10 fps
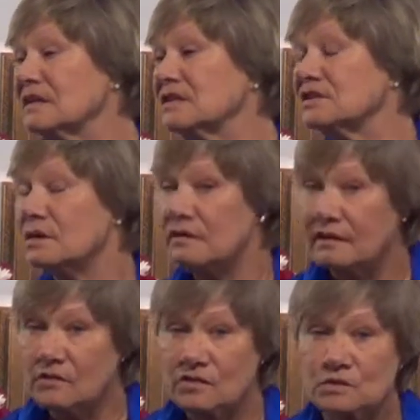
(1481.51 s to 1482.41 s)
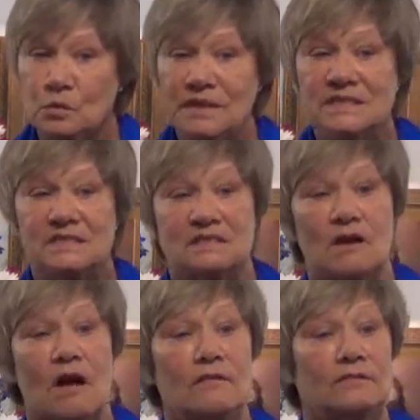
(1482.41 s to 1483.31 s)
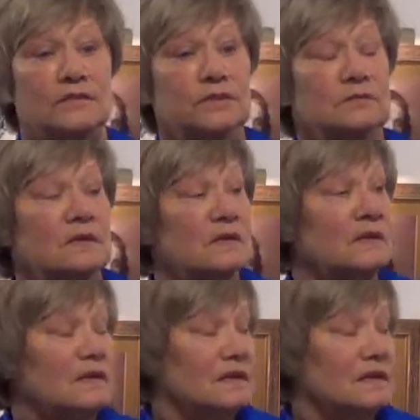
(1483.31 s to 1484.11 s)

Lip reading: And so they, of course, whisked off to the